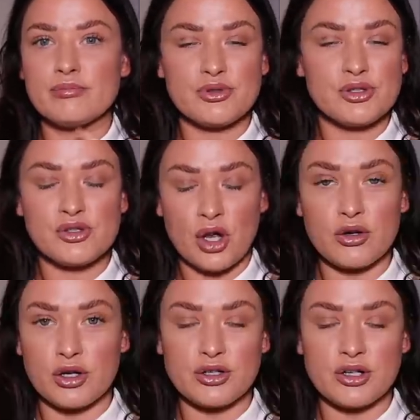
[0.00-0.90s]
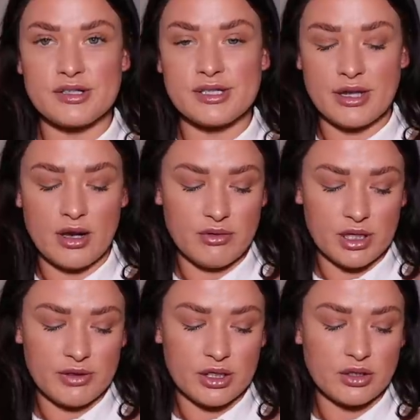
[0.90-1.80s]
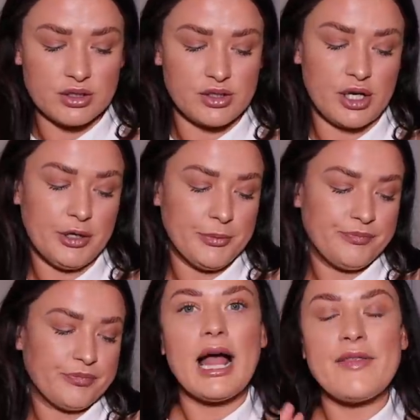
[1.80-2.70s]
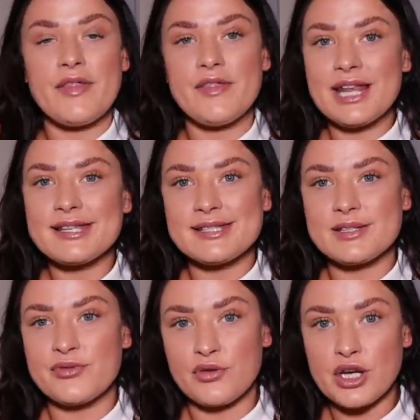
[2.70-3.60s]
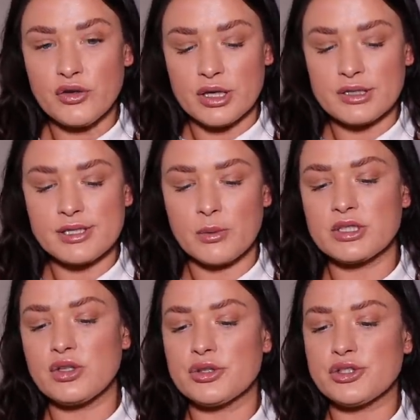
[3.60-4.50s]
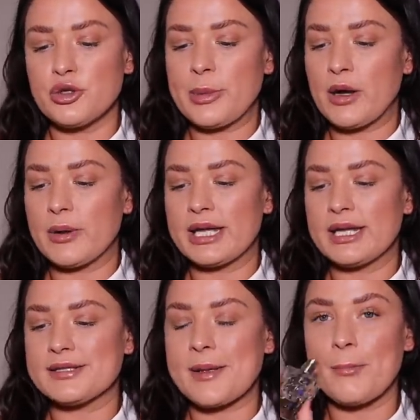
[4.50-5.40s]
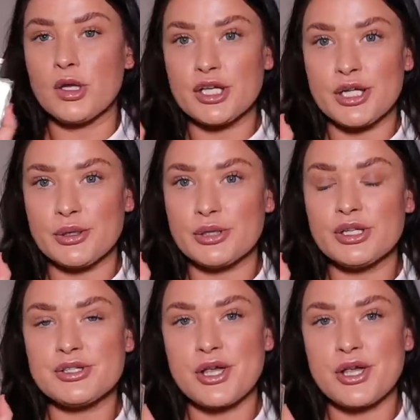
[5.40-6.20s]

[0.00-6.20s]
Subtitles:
so good, honestly. They're really, really good. So, and then the last fragrance I want to talk to you about is Molecule.